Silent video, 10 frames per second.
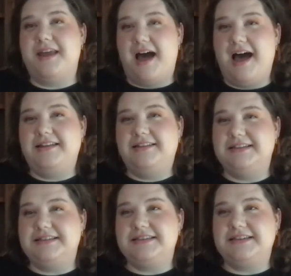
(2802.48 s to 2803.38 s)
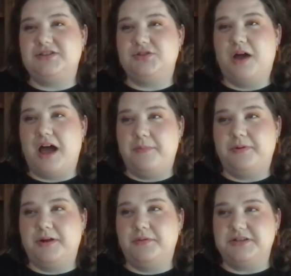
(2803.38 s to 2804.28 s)
not listening to
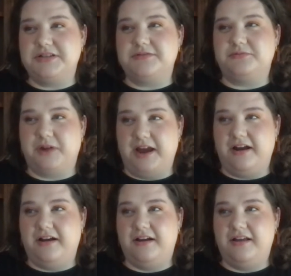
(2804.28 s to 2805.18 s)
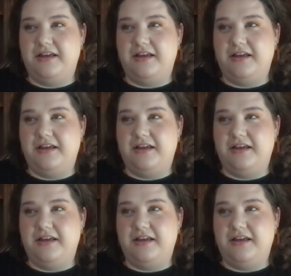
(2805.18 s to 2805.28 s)
opera, which is rare,